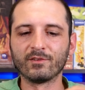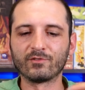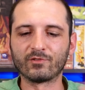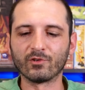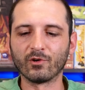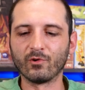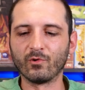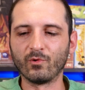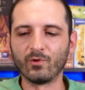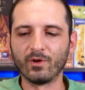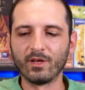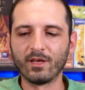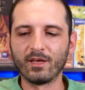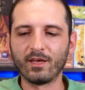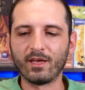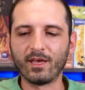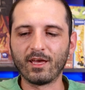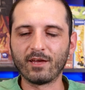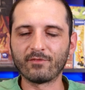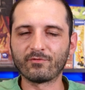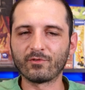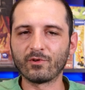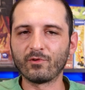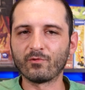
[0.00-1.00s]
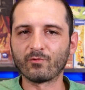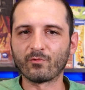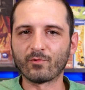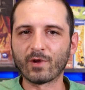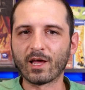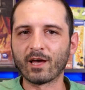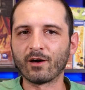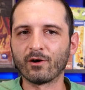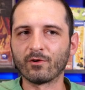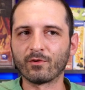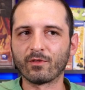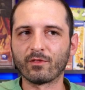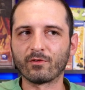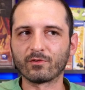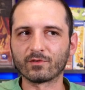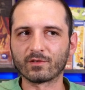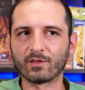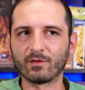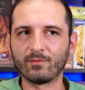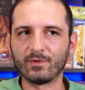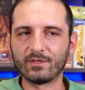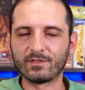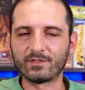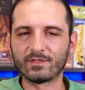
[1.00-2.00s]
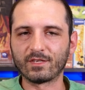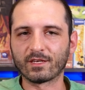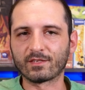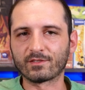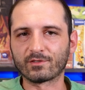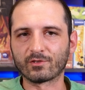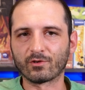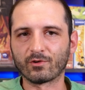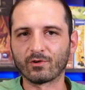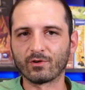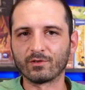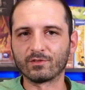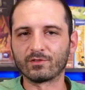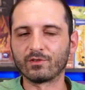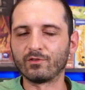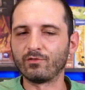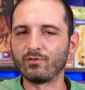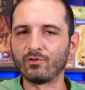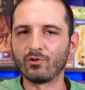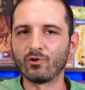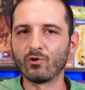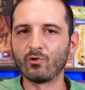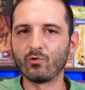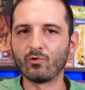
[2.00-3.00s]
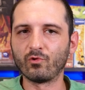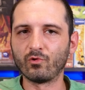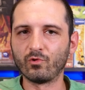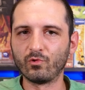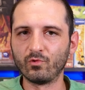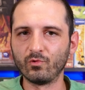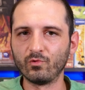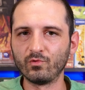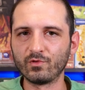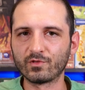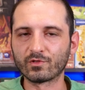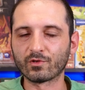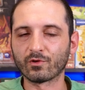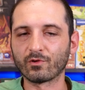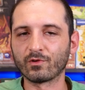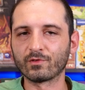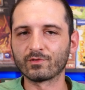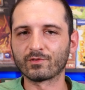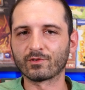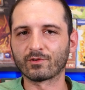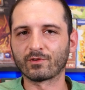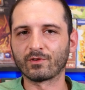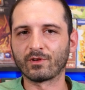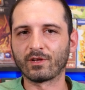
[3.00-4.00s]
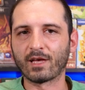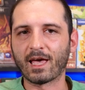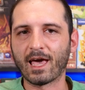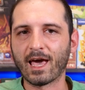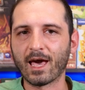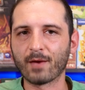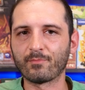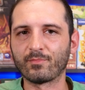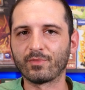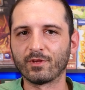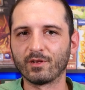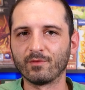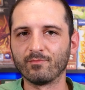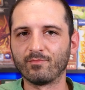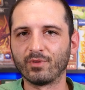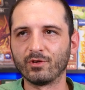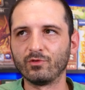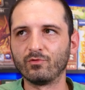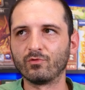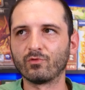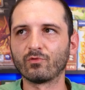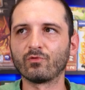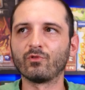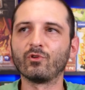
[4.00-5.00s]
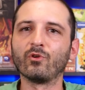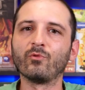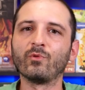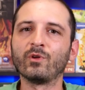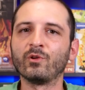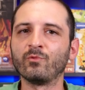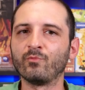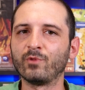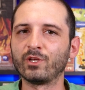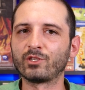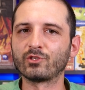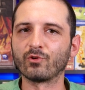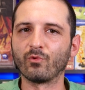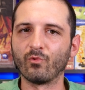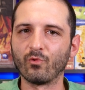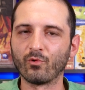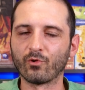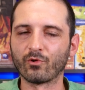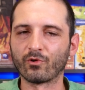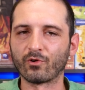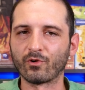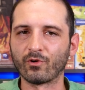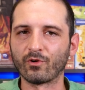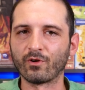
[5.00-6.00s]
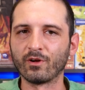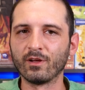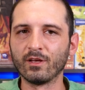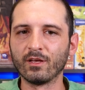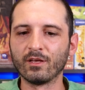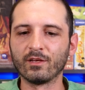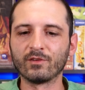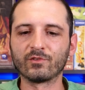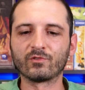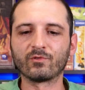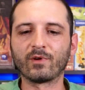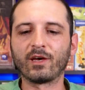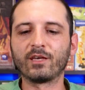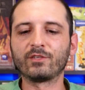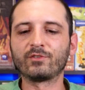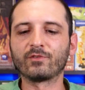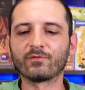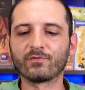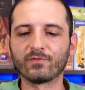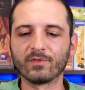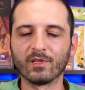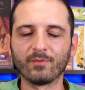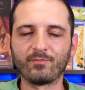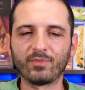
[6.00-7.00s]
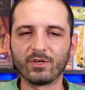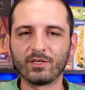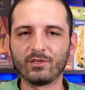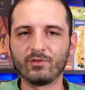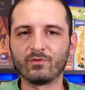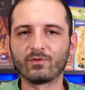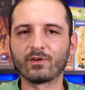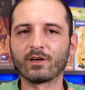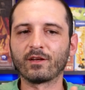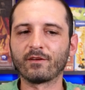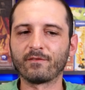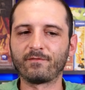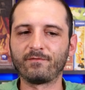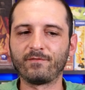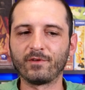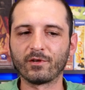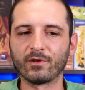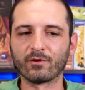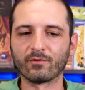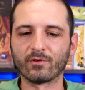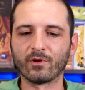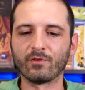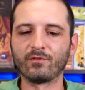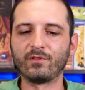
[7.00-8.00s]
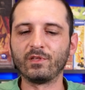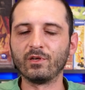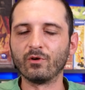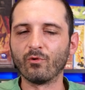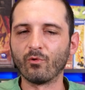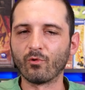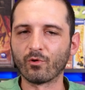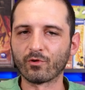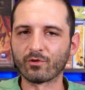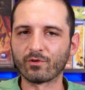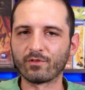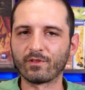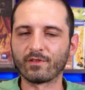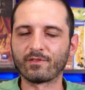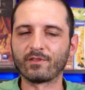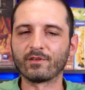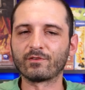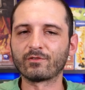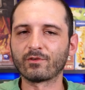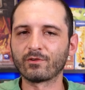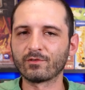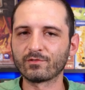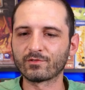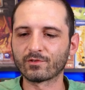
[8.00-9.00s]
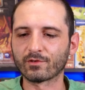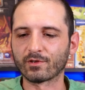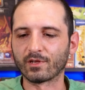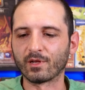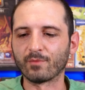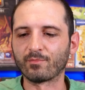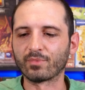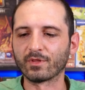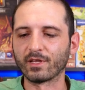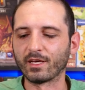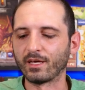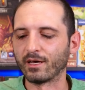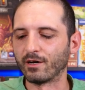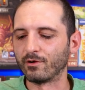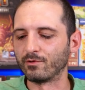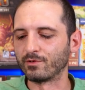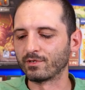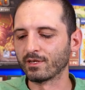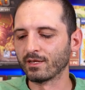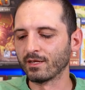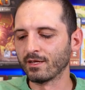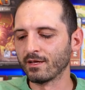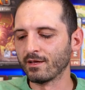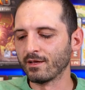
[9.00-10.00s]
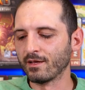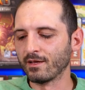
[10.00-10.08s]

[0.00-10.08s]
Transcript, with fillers: So every round there's going to be six turns and you know whose turns are going to happen, but you don't know in which order. So as you're flipping, you kind of figure out the order that the turns are going to play out.